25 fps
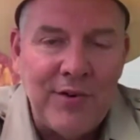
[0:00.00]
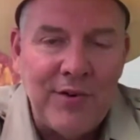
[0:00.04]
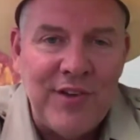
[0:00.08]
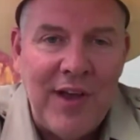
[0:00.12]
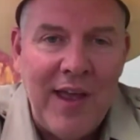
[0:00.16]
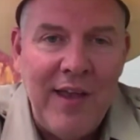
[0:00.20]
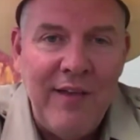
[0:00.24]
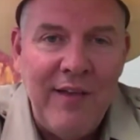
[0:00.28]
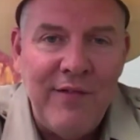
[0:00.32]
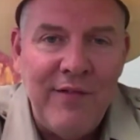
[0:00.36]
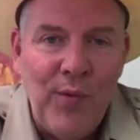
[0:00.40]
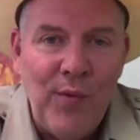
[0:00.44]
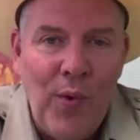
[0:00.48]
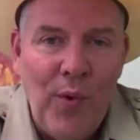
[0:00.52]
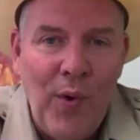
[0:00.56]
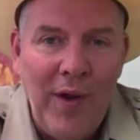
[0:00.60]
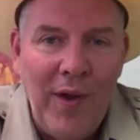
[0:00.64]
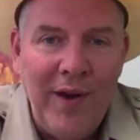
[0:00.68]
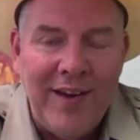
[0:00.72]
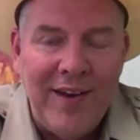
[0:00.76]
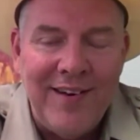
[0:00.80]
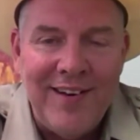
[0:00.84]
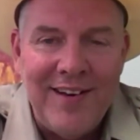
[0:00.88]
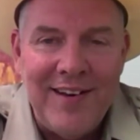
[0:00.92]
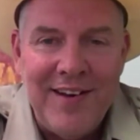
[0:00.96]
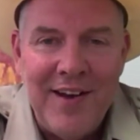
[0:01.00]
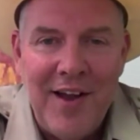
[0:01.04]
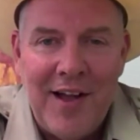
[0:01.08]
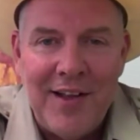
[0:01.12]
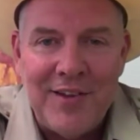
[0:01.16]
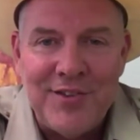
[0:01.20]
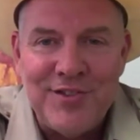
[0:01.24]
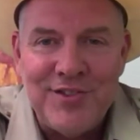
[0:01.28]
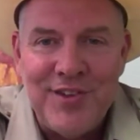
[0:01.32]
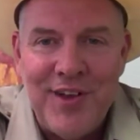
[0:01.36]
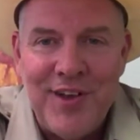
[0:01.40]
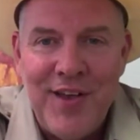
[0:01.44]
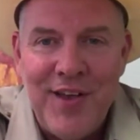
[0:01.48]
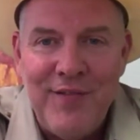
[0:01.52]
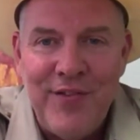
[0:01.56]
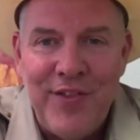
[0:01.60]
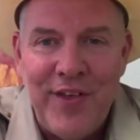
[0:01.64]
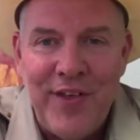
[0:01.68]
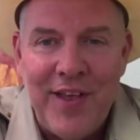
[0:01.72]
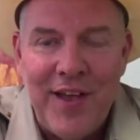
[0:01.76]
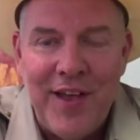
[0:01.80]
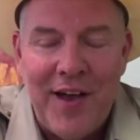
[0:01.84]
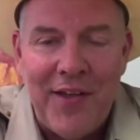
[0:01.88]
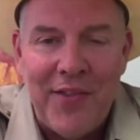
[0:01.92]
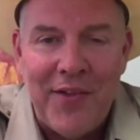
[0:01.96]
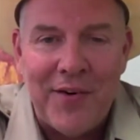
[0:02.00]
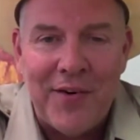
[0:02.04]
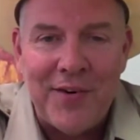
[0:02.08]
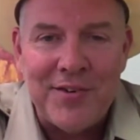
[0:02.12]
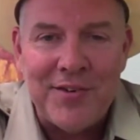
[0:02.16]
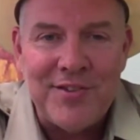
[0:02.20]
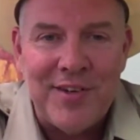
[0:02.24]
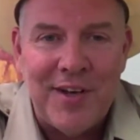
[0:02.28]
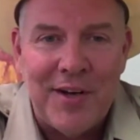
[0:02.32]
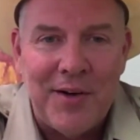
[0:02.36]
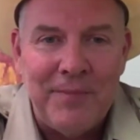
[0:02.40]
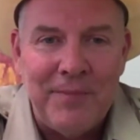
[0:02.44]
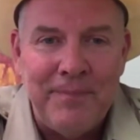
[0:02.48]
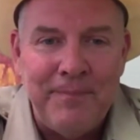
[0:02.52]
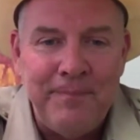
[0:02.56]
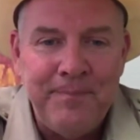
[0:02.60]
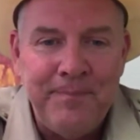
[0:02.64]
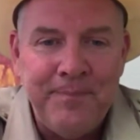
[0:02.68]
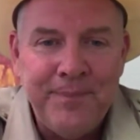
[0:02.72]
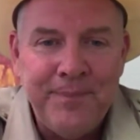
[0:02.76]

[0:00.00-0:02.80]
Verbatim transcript: saved one and did not save the other. So,